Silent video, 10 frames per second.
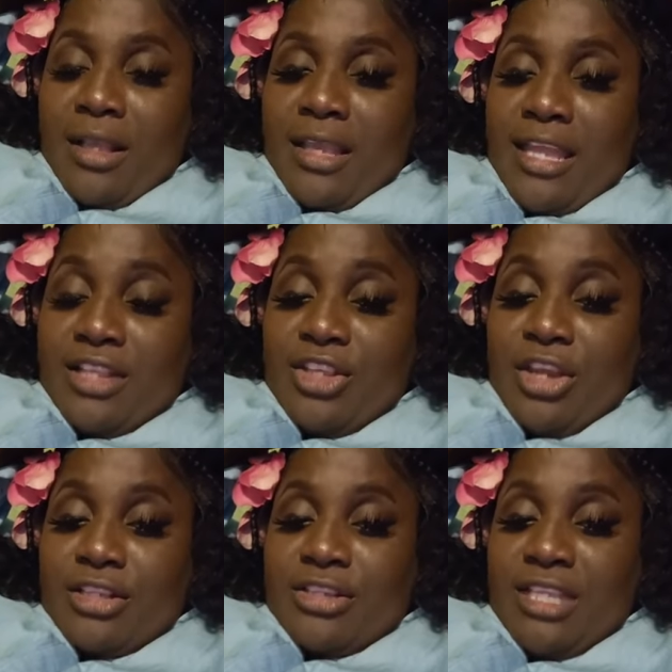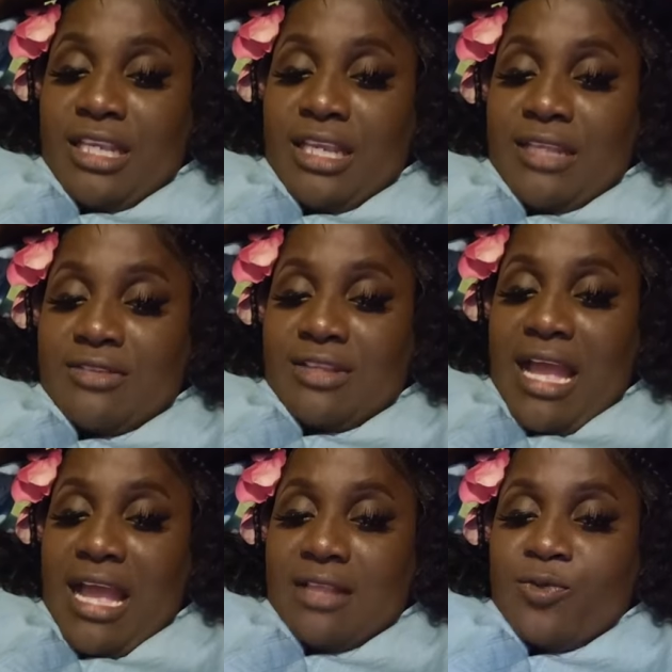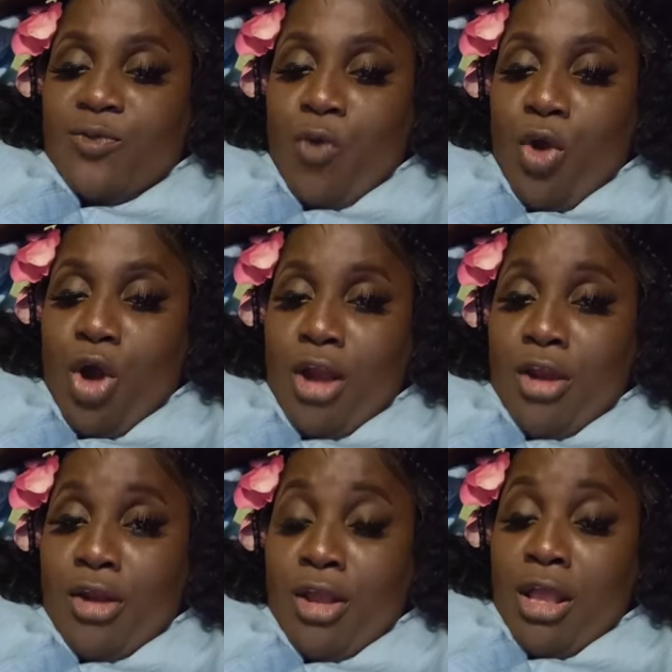Get your tickets, guys, for